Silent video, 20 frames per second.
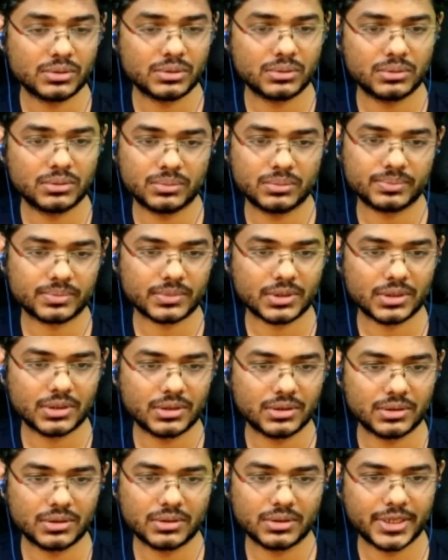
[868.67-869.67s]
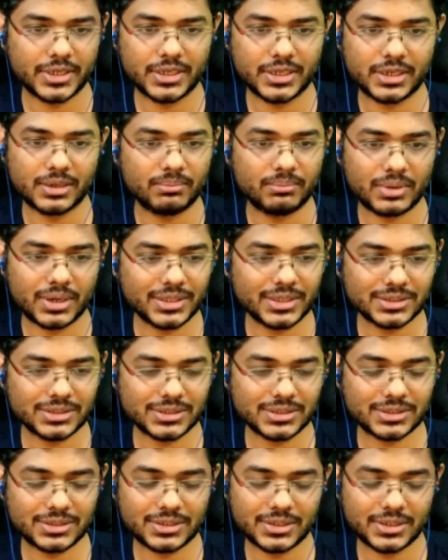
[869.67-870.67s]
So he combines
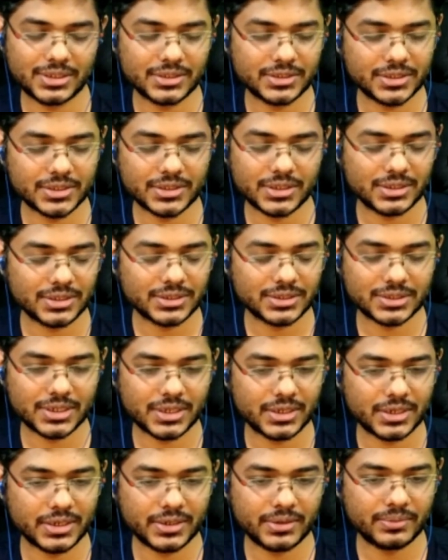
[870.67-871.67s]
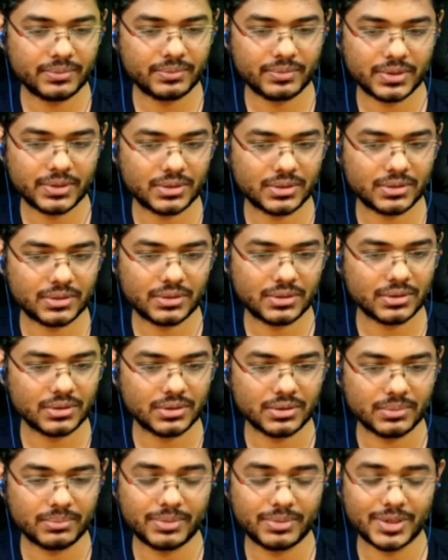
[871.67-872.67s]
his strategic understanding with
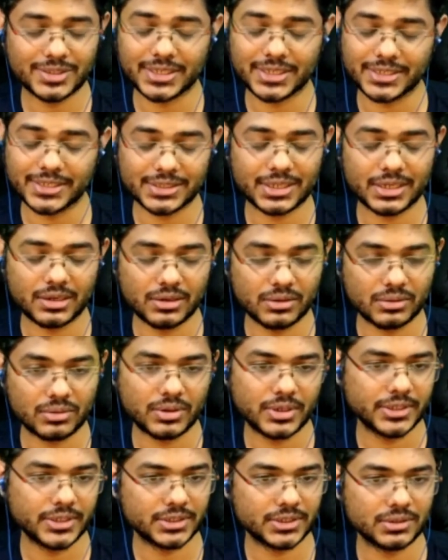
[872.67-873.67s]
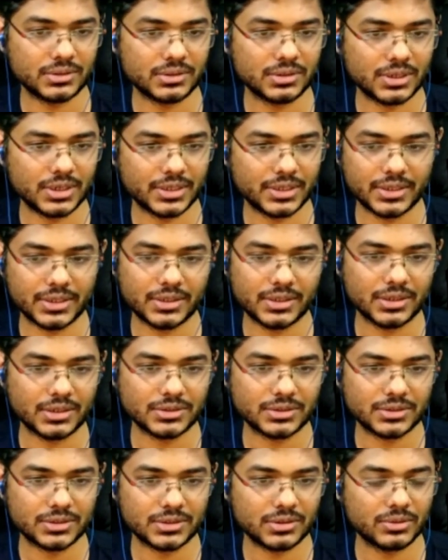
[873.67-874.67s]
precise calculation. I think
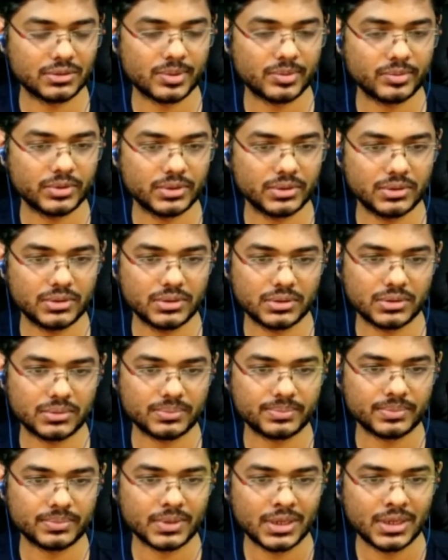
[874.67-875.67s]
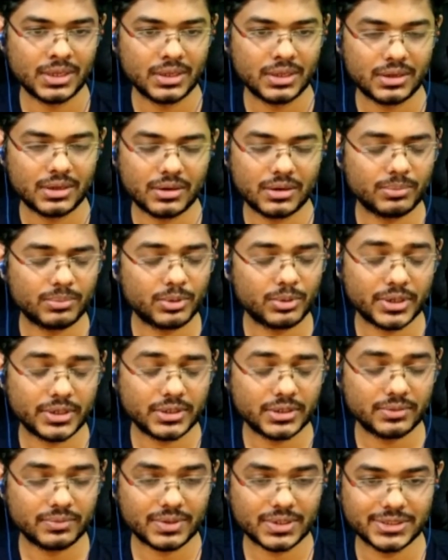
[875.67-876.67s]
that's how I would put
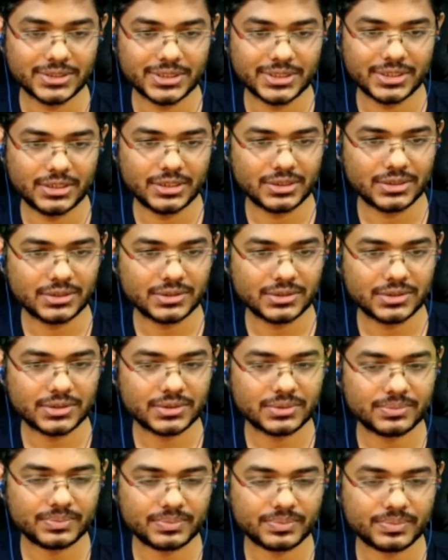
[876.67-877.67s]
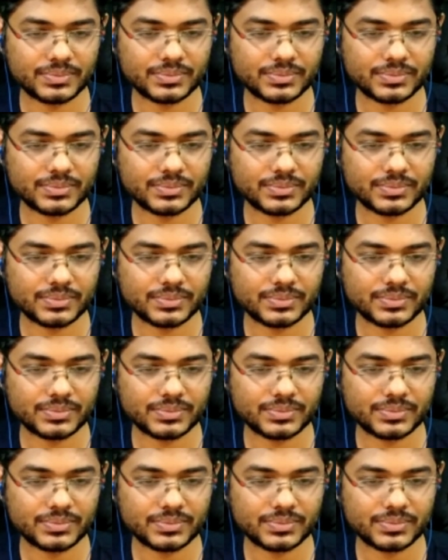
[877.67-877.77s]
it in one sentence.